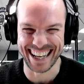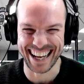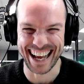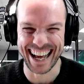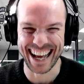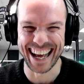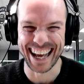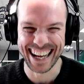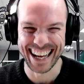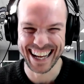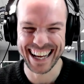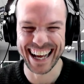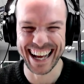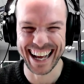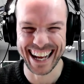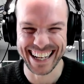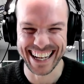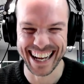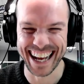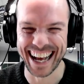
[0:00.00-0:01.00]
yeah,
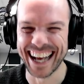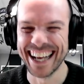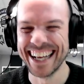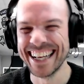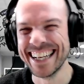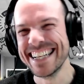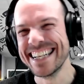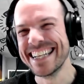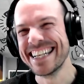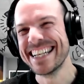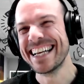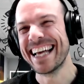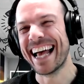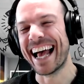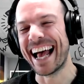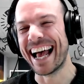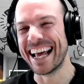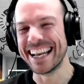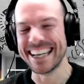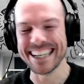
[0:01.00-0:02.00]
uh, yeah.
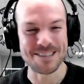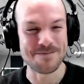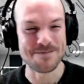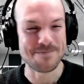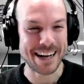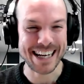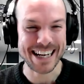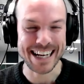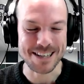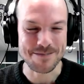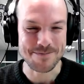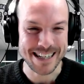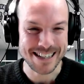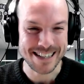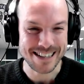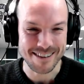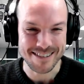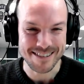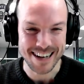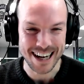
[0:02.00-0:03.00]
Uh, listen, Becky, it's been
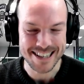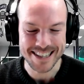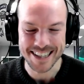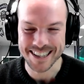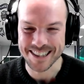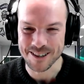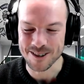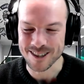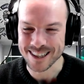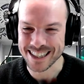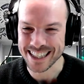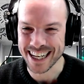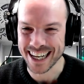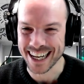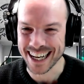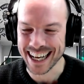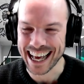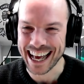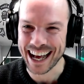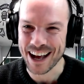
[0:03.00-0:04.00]
so nice to talk to
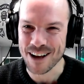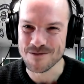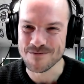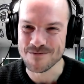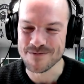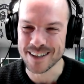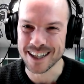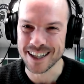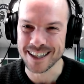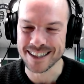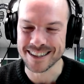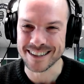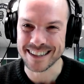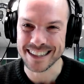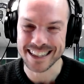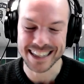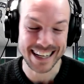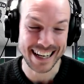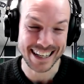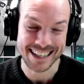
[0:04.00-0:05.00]
you. Um, and
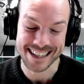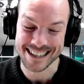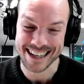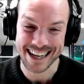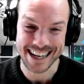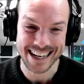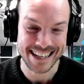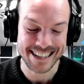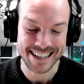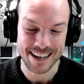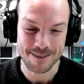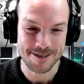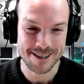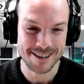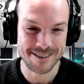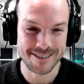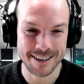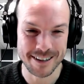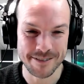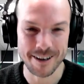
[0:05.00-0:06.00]
like I say, it's
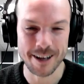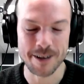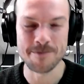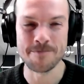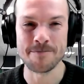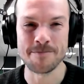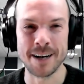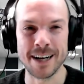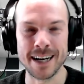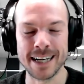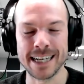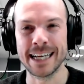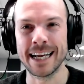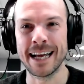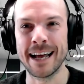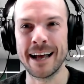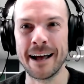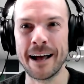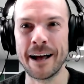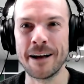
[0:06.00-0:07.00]
absolutely flown by.
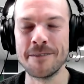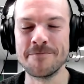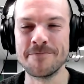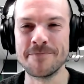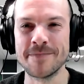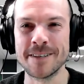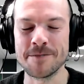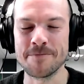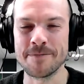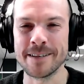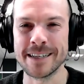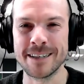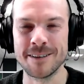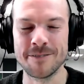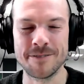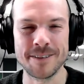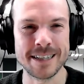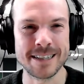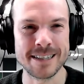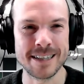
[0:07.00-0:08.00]
Um, it's been
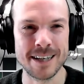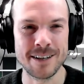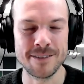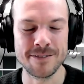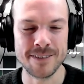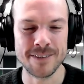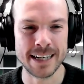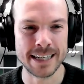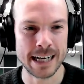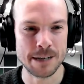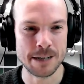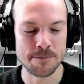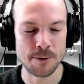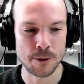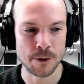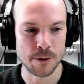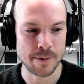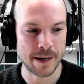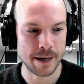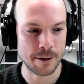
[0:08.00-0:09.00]
lovely to find out
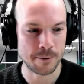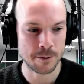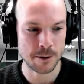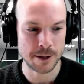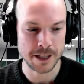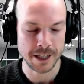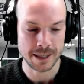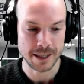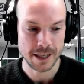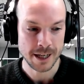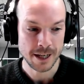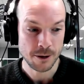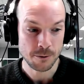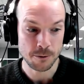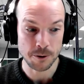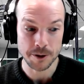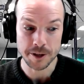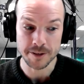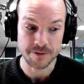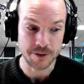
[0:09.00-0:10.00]
more about what you
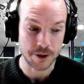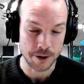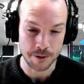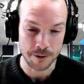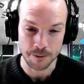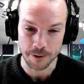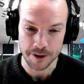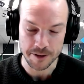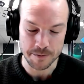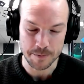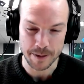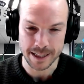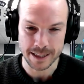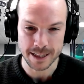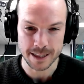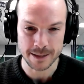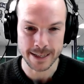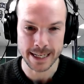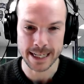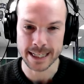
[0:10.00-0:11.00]
what you've done, what you've been
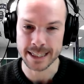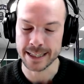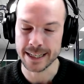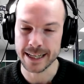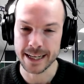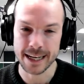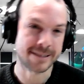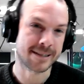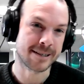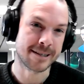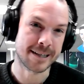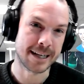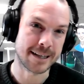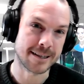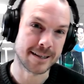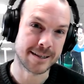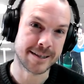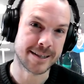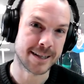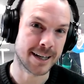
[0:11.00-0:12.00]
doing. As I said
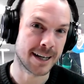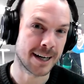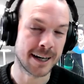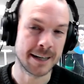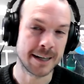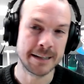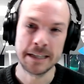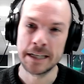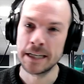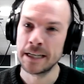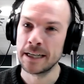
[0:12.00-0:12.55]
at the start,